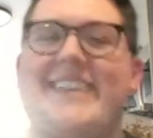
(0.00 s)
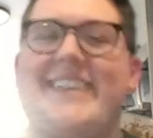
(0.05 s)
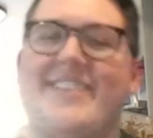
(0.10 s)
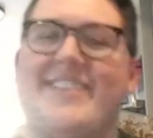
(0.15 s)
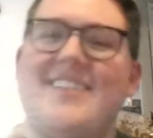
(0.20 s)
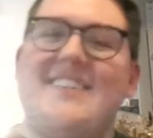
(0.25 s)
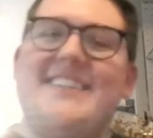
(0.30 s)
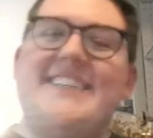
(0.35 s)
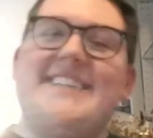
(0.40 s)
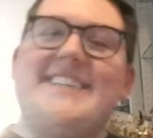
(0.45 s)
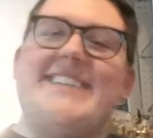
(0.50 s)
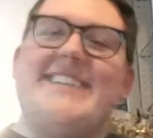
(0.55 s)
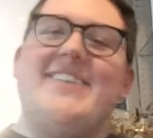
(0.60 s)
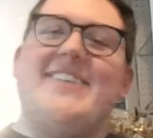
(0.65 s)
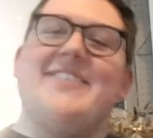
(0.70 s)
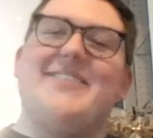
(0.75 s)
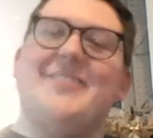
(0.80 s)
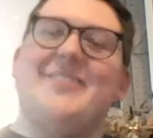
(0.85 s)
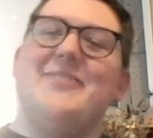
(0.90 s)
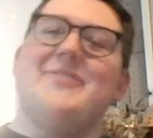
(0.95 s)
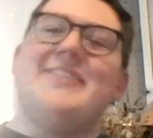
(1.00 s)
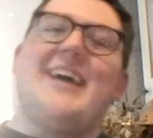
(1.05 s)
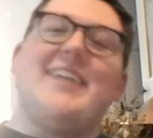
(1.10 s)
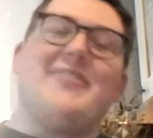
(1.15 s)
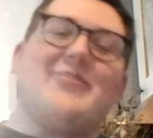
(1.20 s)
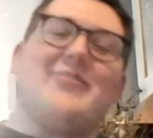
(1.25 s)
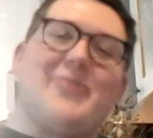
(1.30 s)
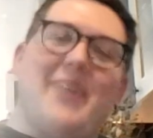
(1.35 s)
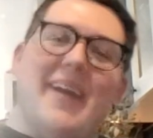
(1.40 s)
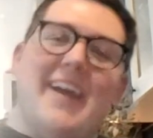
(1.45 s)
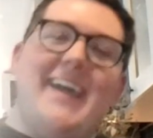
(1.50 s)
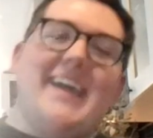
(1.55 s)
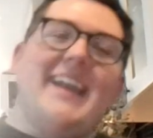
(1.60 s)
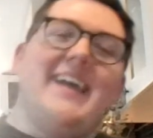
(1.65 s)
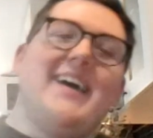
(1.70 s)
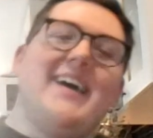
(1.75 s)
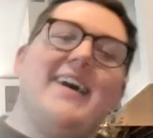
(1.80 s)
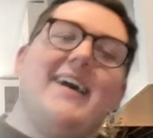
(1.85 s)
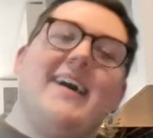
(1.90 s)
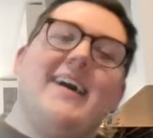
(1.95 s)
as a detail too. That's great.
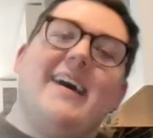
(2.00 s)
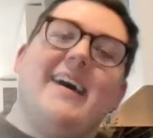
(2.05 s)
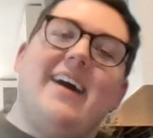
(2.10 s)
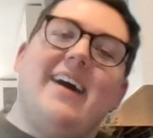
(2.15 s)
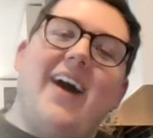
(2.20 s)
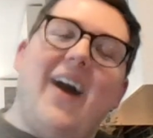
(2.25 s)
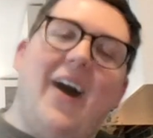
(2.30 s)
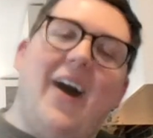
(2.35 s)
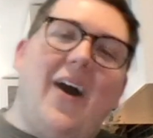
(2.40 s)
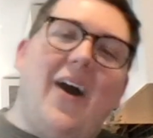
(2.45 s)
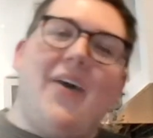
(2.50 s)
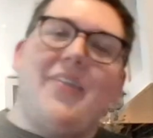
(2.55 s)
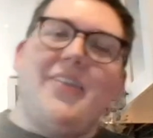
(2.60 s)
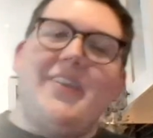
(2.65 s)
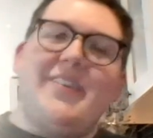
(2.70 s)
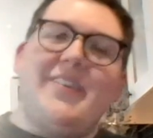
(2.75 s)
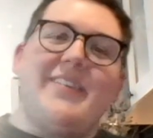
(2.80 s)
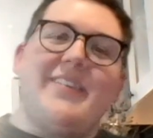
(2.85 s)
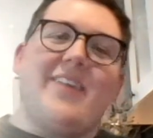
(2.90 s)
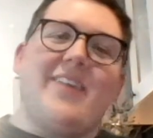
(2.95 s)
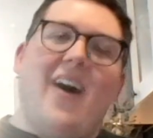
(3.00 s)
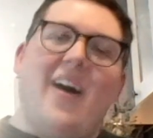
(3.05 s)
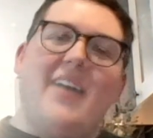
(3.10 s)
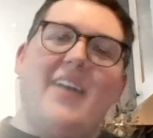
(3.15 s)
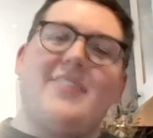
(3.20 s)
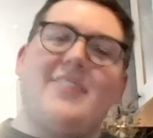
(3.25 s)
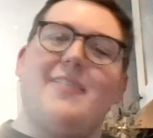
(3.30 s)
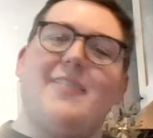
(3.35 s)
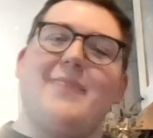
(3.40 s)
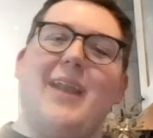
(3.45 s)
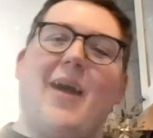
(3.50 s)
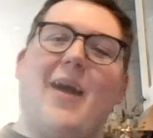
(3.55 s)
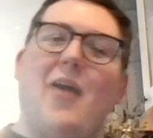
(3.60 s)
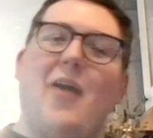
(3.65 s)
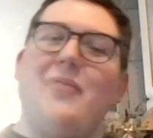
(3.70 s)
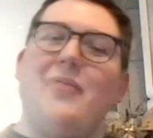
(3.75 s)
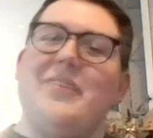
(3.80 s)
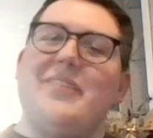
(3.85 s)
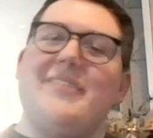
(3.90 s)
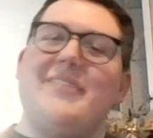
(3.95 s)
Oh, this is awesome. Now I
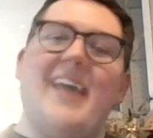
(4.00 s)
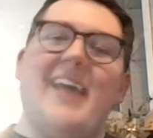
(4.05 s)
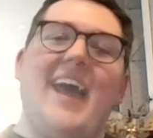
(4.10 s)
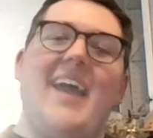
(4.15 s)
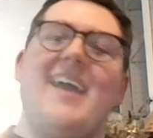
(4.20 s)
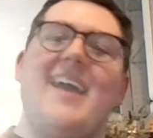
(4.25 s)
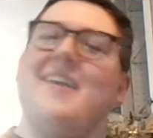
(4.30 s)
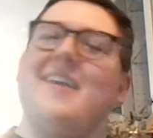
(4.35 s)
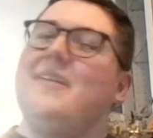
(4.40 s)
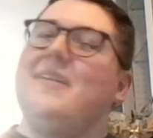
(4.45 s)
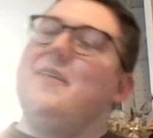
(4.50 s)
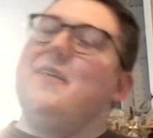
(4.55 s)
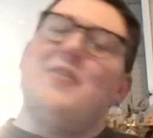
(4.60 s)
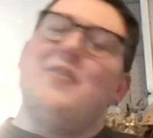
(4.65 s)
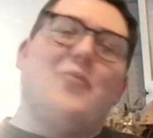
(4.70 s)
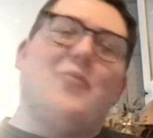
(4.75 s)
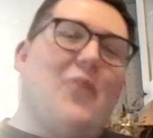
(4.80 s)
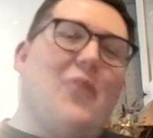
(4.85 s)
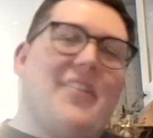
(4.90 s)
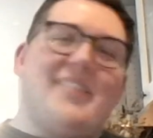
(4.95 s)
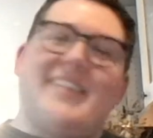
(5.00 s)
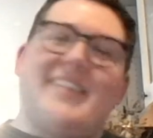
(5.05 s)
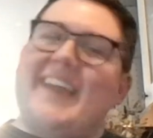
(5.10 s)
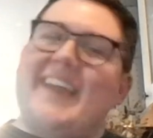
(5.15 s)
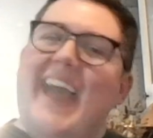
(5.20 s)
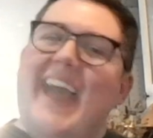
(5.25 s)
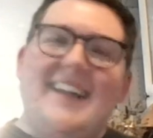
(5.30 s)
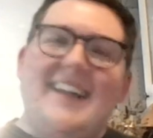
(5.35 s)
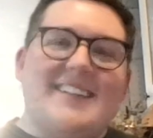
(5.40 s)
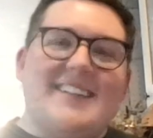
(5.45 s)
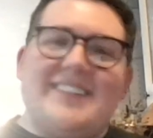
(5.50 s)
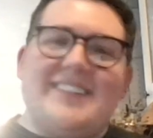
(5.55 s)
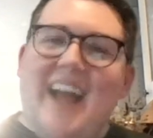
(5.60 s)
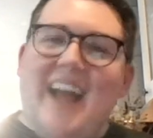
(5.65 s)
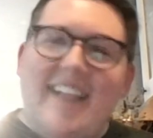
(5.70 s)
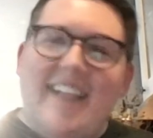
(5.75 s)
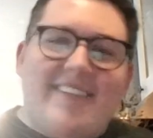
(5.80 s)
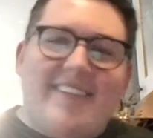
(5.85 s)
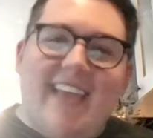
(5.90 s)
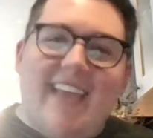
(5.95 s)
will say, once again, does
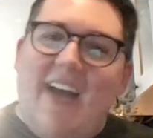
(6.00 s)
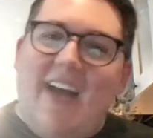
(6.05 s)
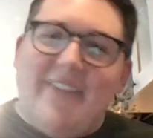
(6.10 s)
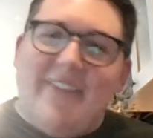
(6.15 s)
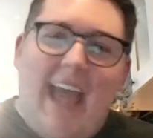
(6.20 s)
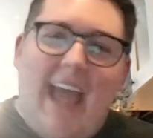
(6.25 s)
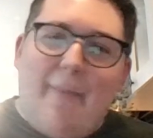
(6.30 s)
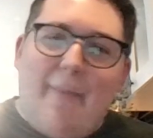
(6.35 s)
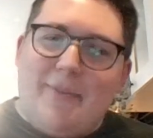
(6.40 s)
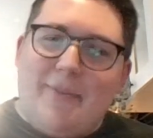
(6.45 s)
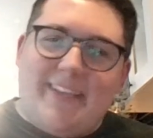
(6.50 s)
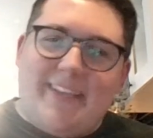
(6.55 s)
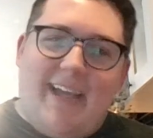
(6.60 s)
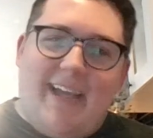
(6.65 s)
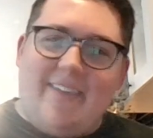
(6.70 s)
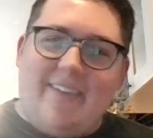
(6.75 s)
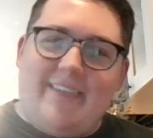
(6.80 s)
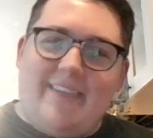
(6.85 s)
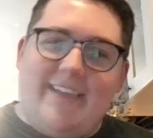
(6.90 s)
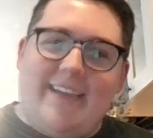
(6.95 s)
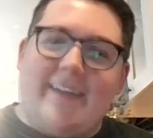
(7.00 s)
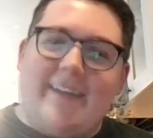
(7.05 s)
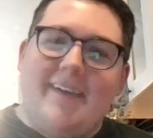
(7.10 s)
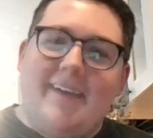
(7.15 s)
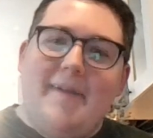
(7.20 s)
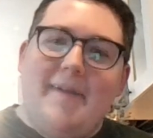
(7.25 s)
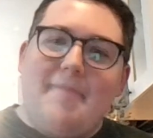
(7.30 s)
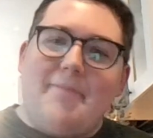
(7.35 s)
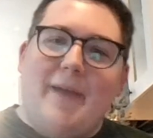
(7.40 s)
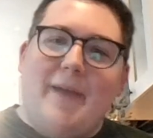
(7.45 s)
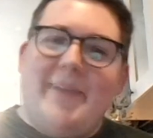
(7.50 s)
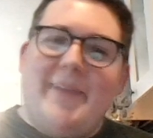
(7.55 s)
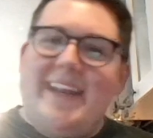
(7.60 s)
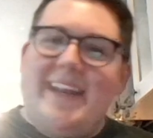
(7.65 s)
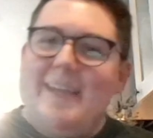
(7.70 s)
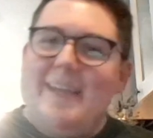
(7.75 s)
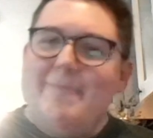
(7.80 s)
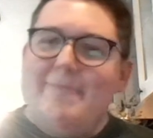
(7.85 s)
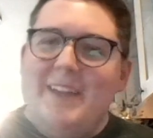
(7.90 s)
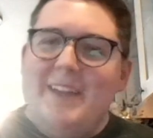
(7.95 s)
not sound appetizing. I mean,
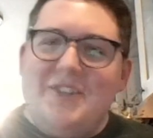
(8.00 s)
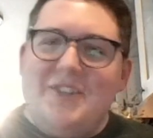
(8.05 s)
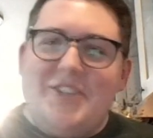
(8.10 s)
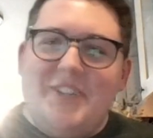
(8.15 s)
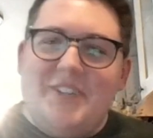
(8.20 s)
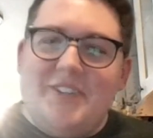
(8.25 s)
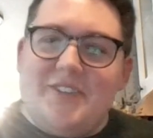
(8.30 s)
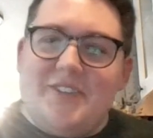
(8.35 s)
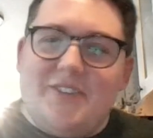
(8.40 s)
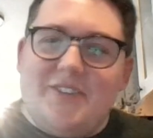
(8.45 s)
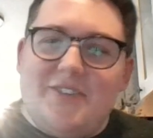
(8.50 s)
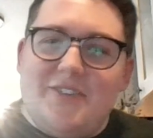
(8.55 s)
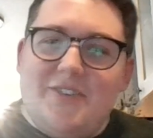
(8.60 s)
he mentions,